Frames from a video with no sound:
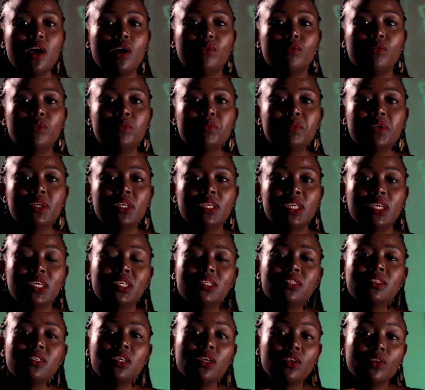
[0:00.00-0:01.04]
A woman
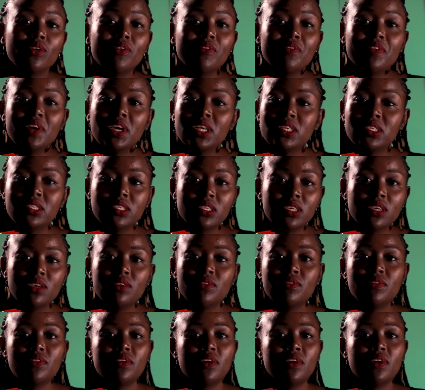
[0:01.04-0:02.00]
is innovative.